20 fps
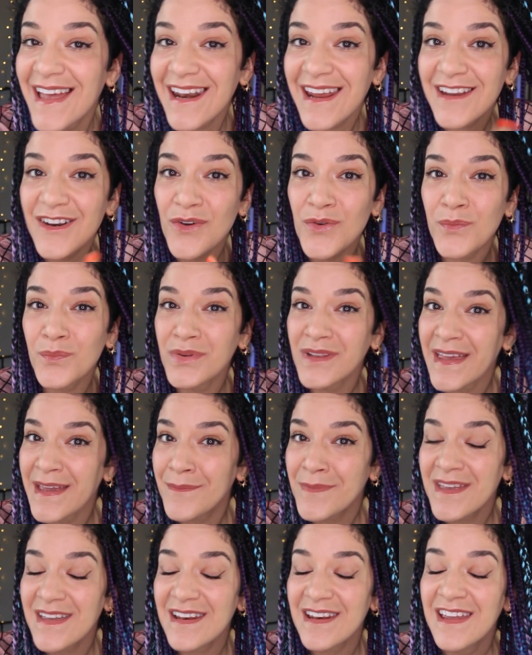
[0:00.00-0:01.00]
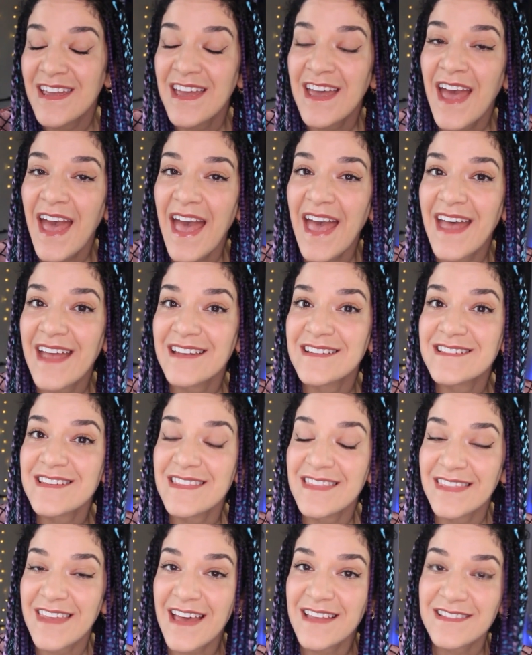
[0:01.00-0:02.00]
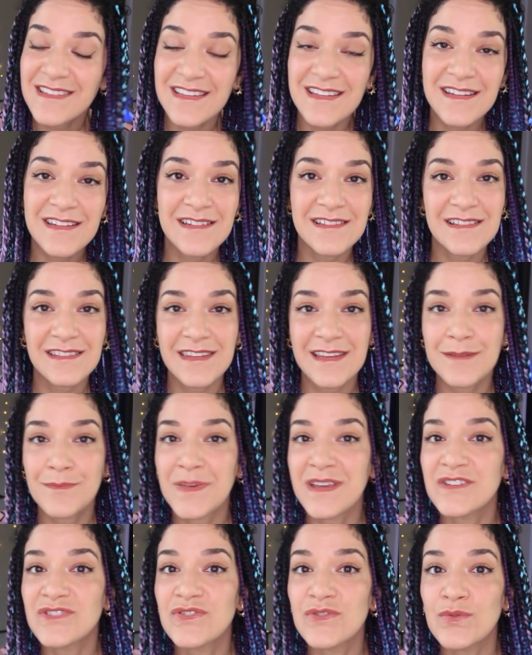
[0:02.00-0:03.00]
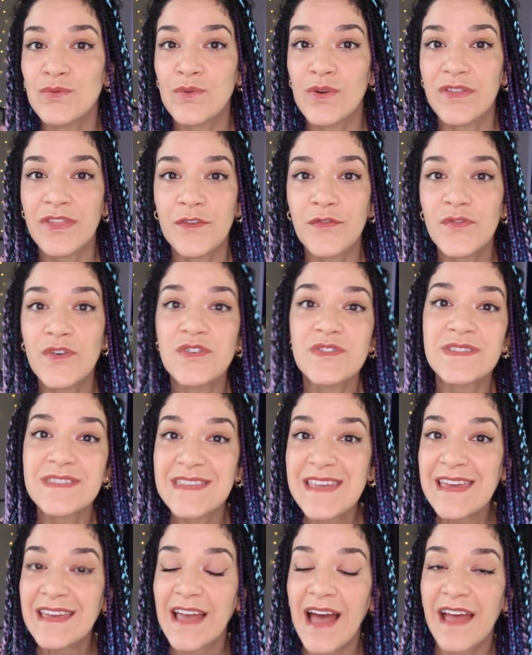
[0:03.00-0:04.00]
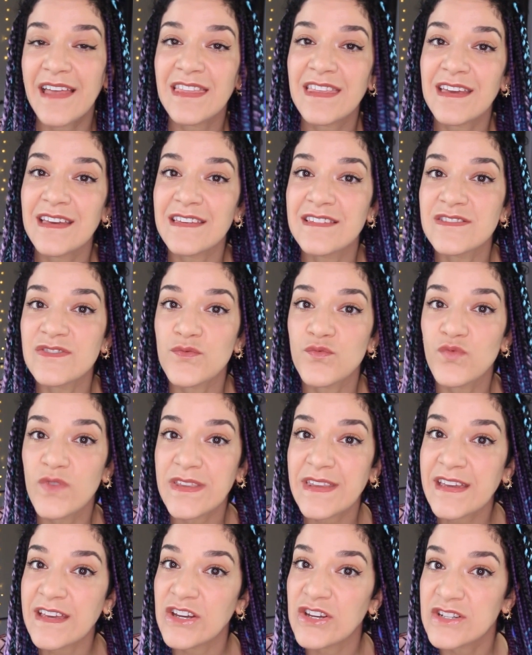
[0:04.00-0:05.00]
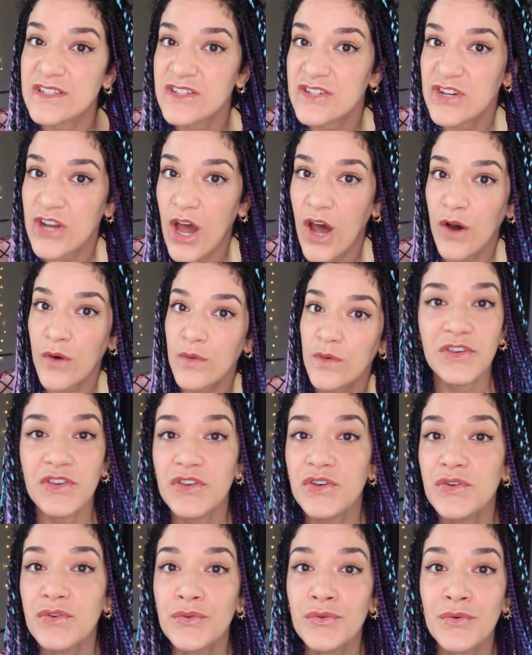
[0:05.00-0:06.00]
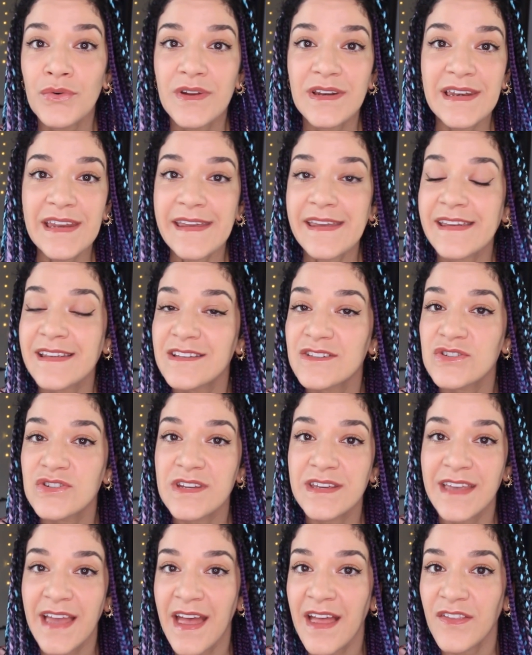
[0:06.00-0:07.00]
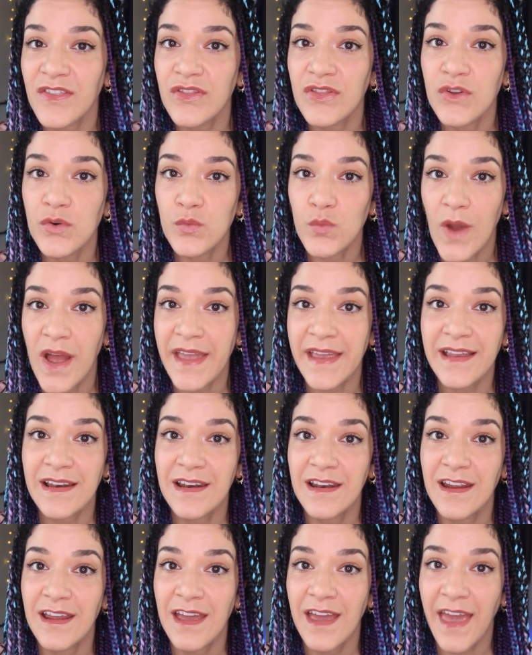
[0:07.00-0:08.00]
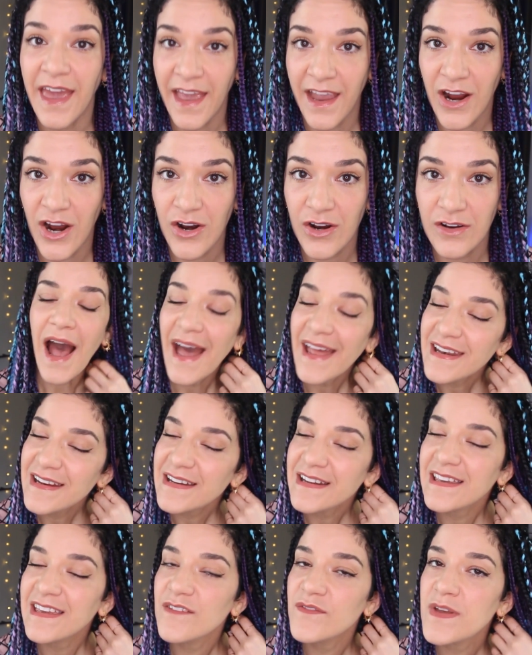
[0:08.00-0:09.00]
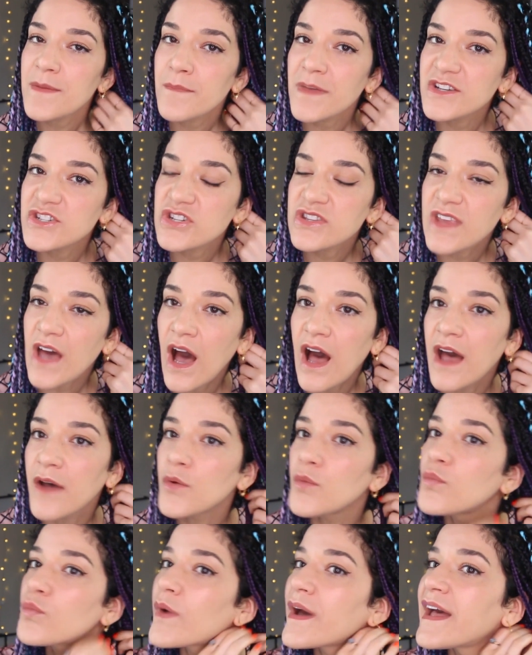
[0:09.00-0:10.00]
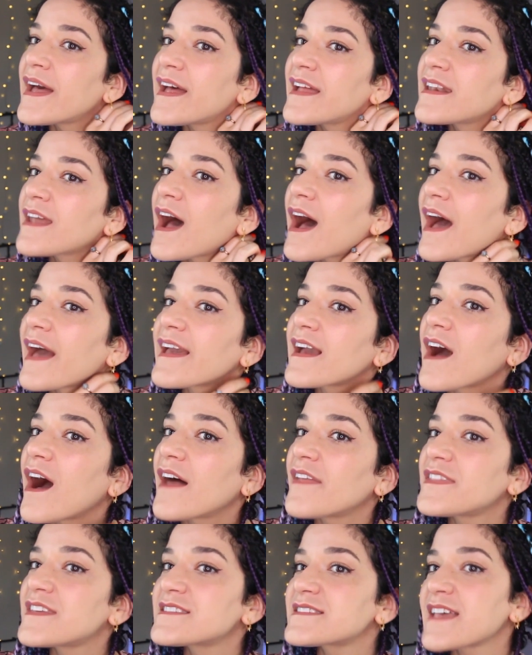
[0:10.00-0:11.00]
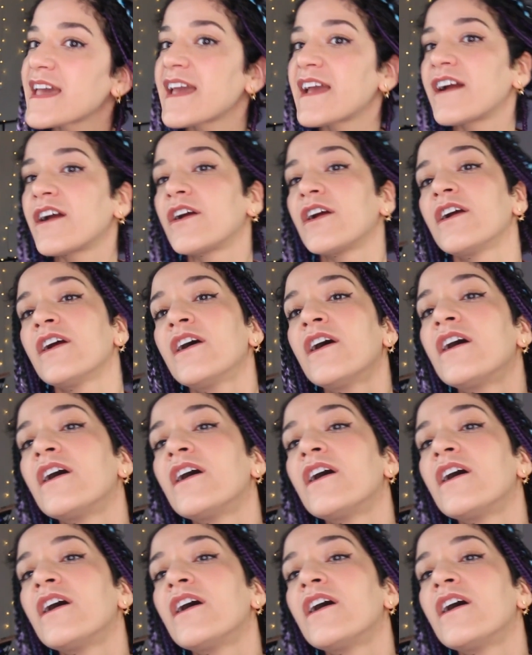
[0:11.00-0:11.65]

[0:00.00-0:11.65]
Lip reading: and I don't blame it. And that's going to lead me to the first thing I think is really good to know. You need to get the right hair. I didn't give it much thought when I got this hair